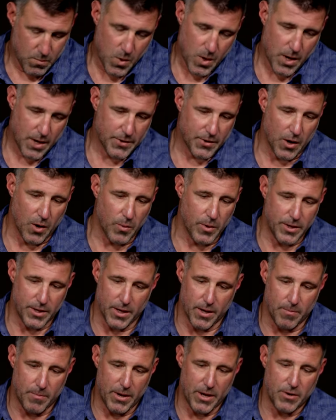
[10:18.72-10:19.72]
Well, I thought we
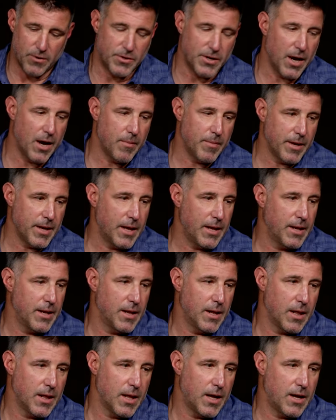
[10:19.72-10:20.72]
did a better job of getting into
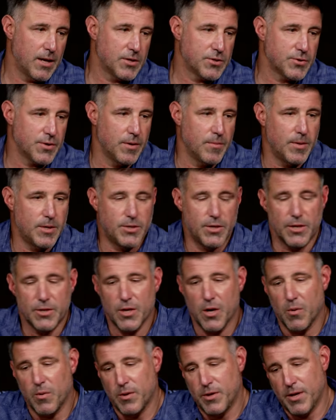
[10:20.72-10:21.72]
the line of scrimmage. I
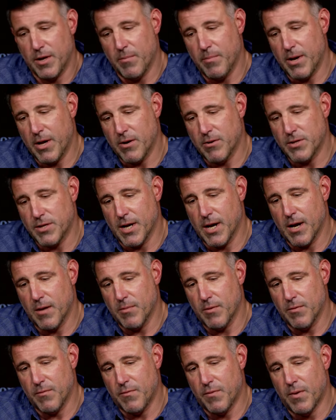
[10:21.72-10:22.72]
thought we did a better job
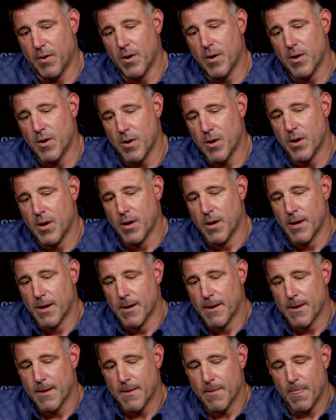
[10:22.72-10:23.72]
of,
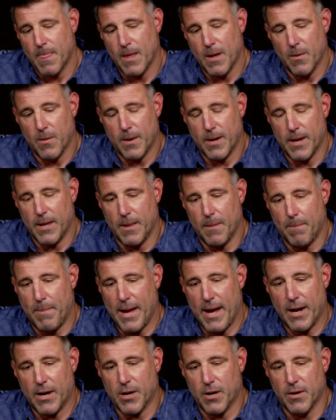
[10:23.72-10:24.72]
you know, getting the
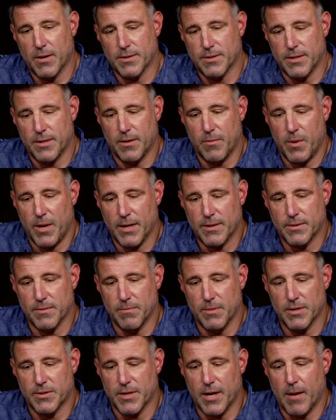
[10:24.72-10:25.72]
backers, and then we had some
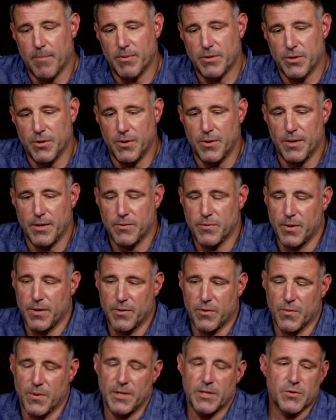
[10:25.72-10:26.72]
missed opportunities. We had
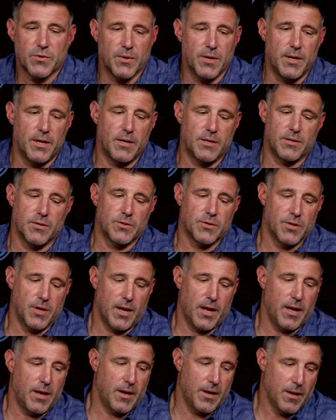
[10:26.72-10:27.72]
three screens that should
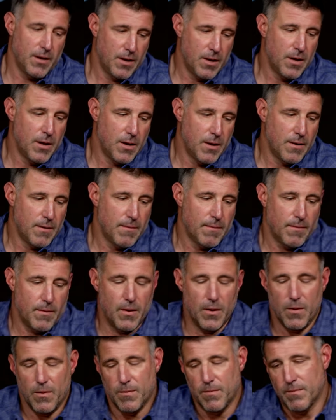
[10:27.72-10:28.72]
have had, you
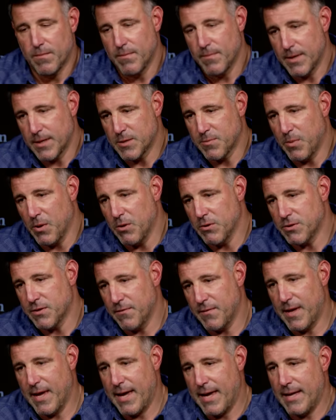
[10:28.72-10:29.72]
know,
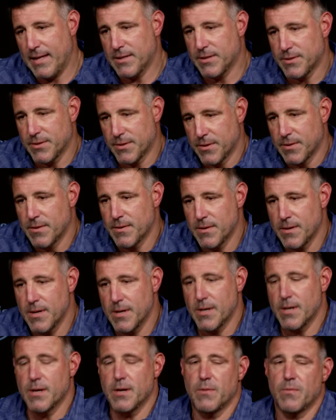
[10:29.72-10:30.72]
explosive gains
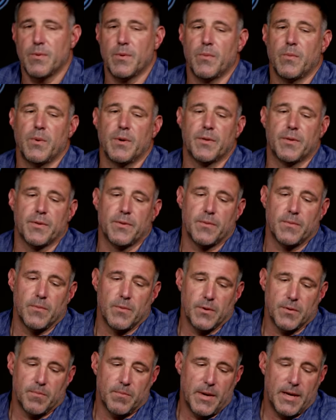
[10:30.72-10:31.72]

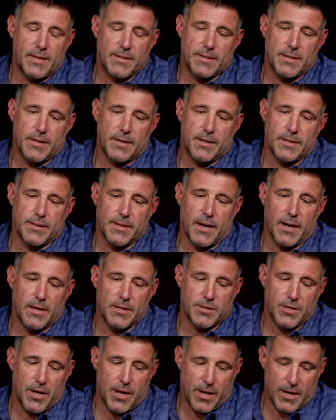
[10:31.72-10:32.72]
with Mason and
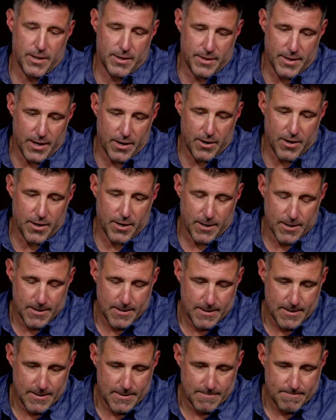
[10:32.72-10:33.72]
Tajay and Derek.
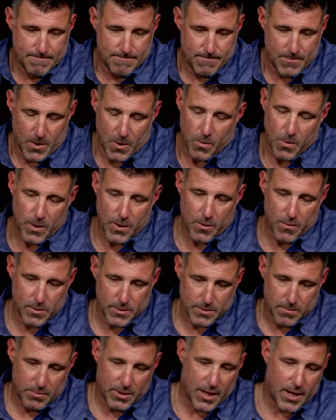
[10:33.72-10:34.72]
You know, whether it was
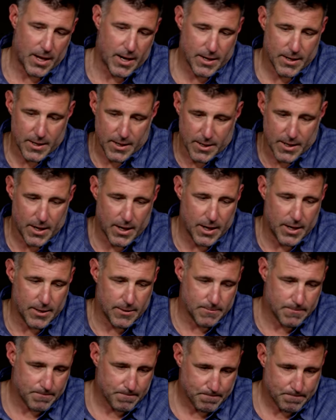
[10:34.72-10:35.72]
a block or cut,
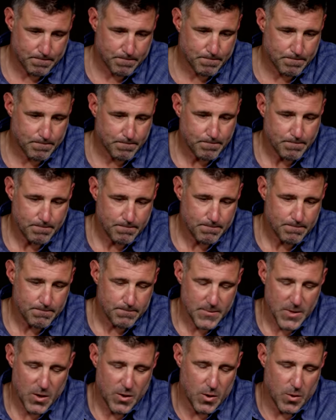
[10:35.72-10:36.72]

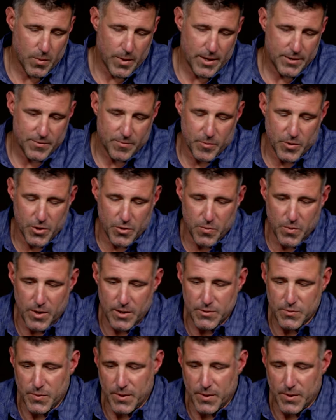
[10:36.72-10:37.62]
you know, we had some good runs.